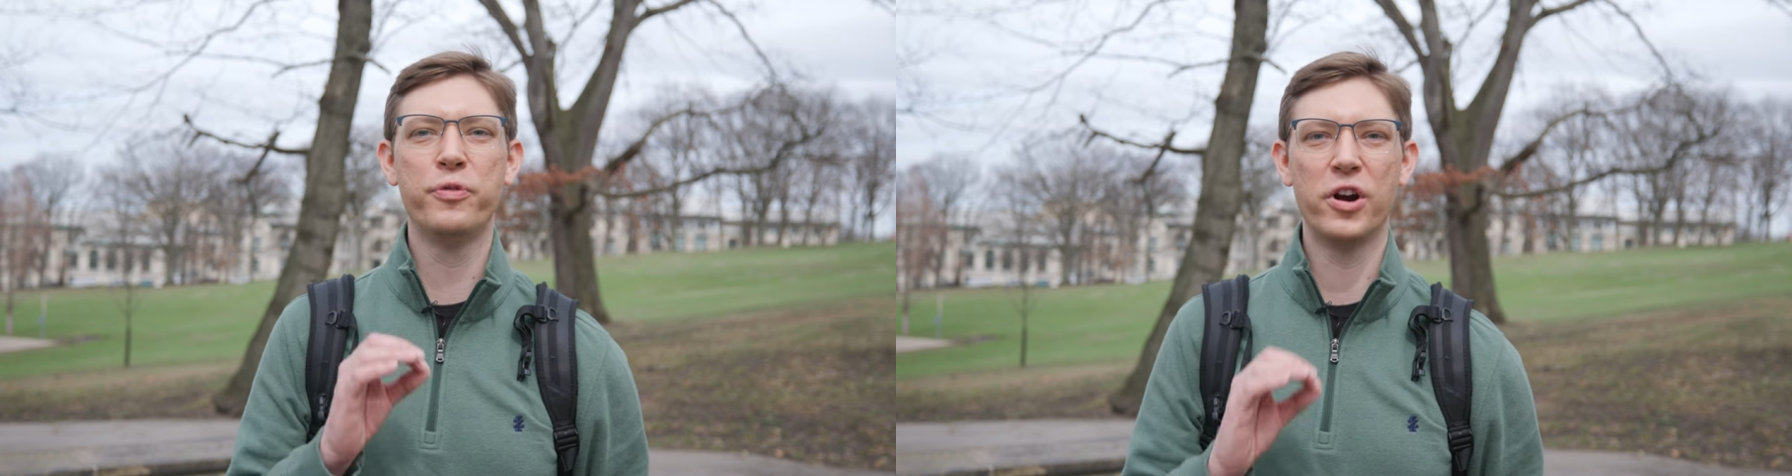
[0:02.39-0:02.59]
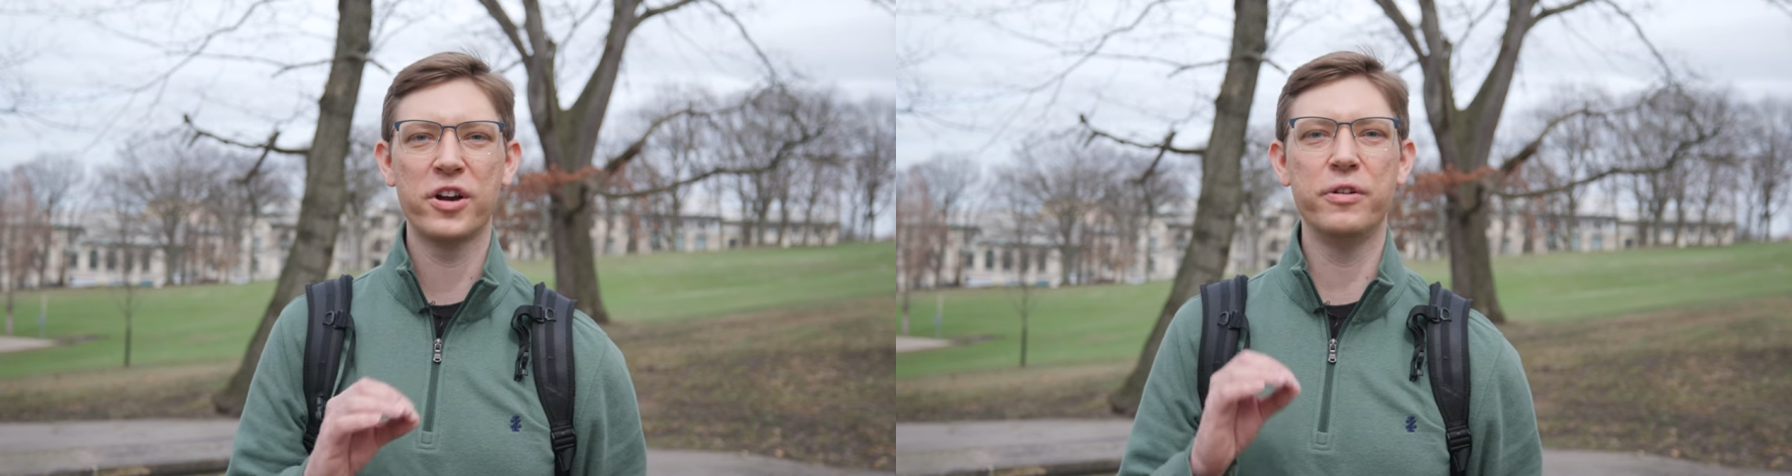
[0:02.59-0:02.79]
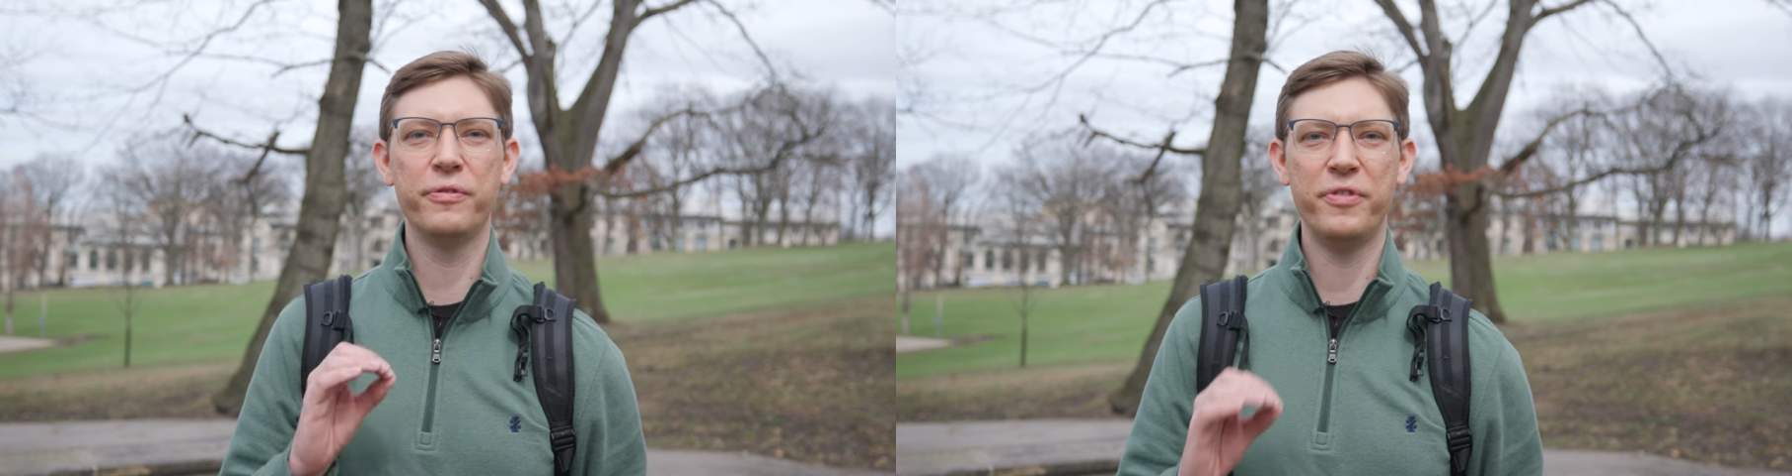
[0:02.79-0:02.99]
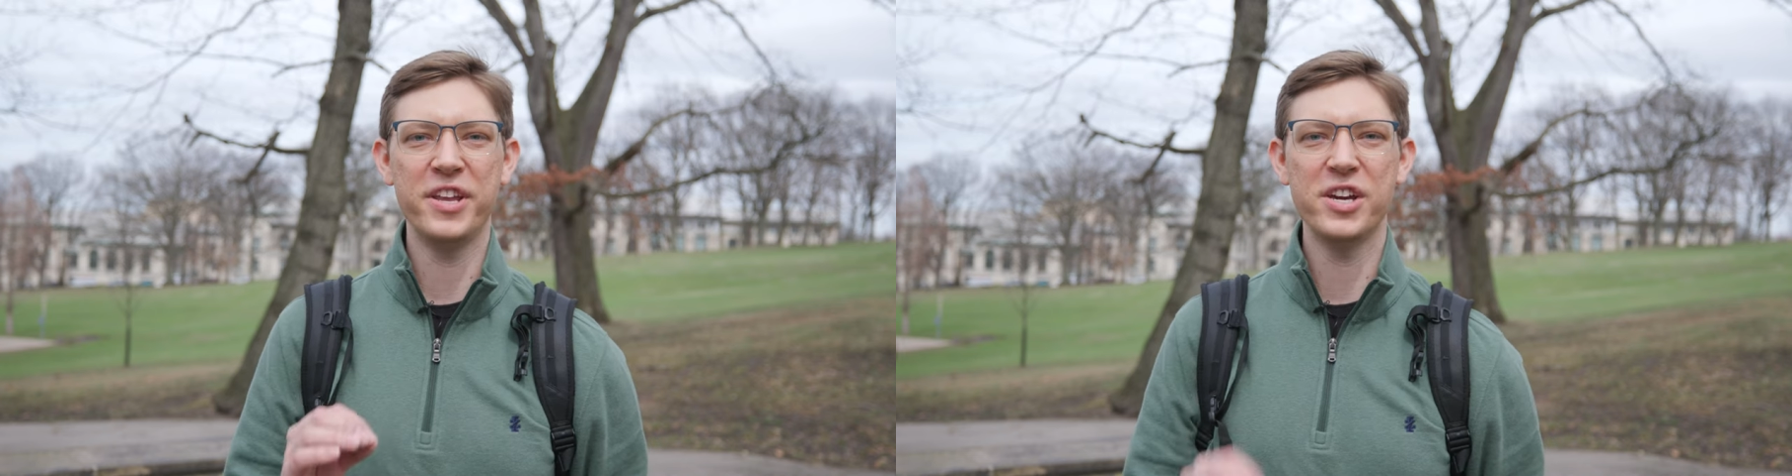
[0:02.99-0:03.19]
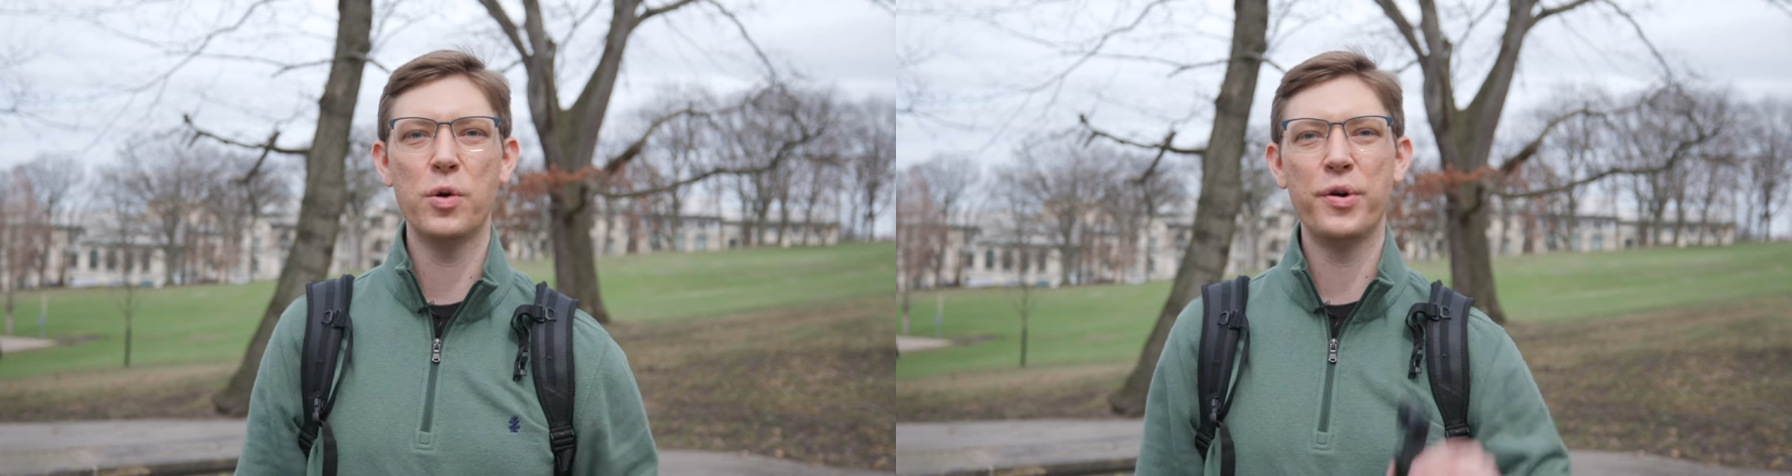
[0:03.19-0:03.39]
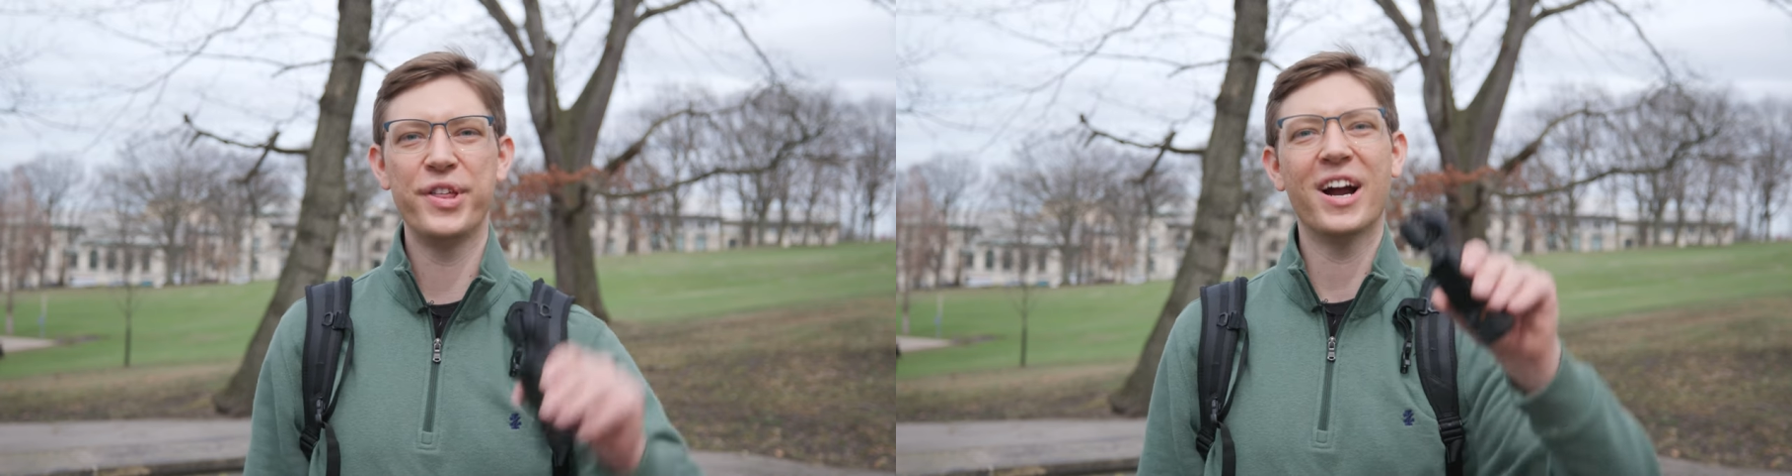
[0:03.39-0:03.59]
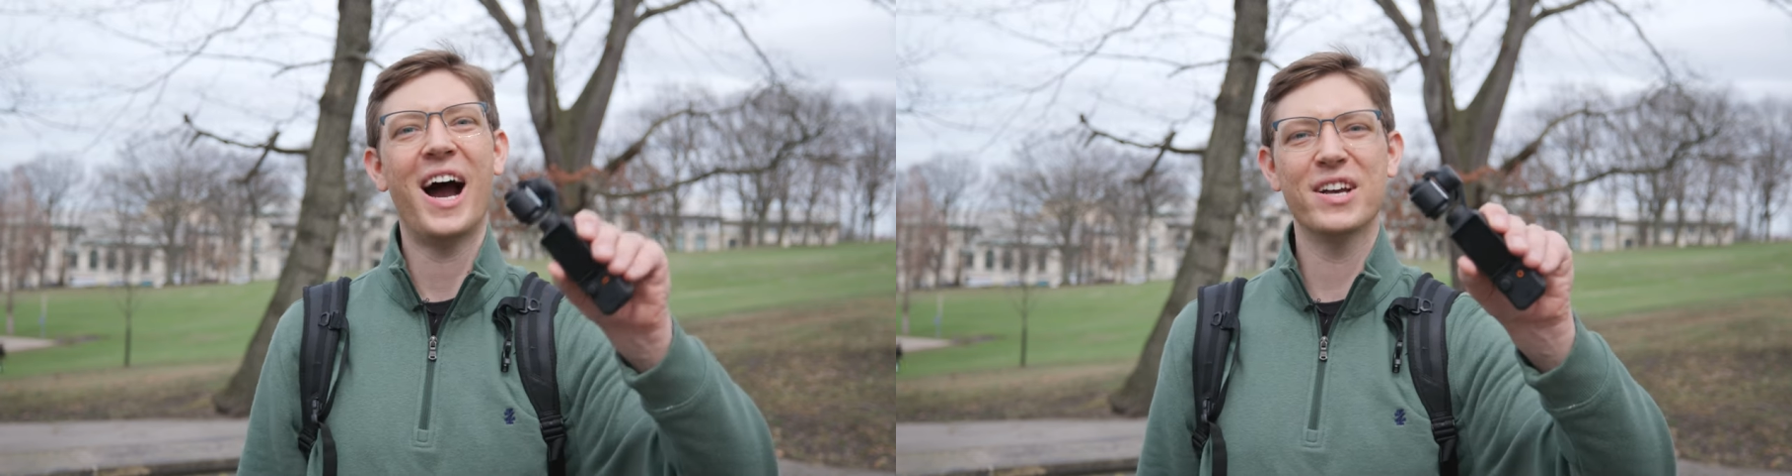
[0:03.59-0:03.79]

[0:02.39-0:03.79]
vertical video with your